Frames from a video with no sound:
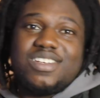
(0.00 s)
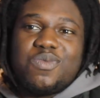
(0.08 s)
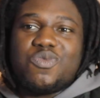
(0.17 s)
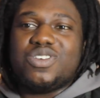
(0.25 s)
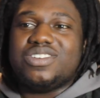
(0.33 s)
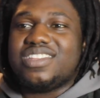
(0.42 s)
tell
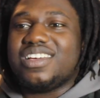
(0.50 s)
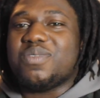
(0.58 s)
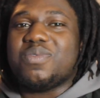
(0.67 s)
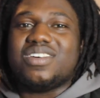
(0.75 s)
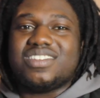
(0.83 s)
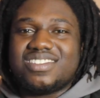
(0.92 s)
me what you think
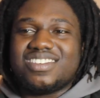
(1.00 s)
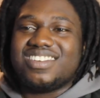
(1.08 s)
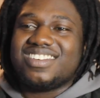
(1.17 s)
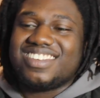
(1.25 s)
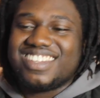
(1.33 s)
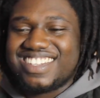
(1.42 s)
about it too. Let's
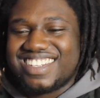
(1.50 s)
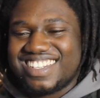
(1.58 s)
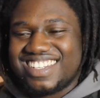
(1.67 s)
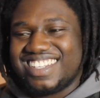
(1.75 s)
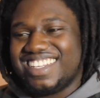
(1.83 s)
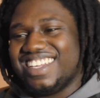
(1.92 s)

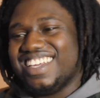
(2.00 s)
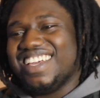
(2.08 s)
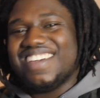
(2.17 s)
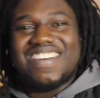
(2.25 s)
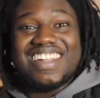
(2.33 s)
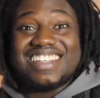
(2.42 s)

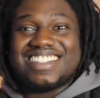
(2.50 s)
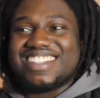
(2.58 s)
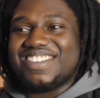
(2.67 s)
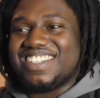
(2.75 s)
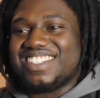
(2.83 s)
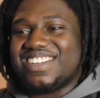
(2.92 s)
see.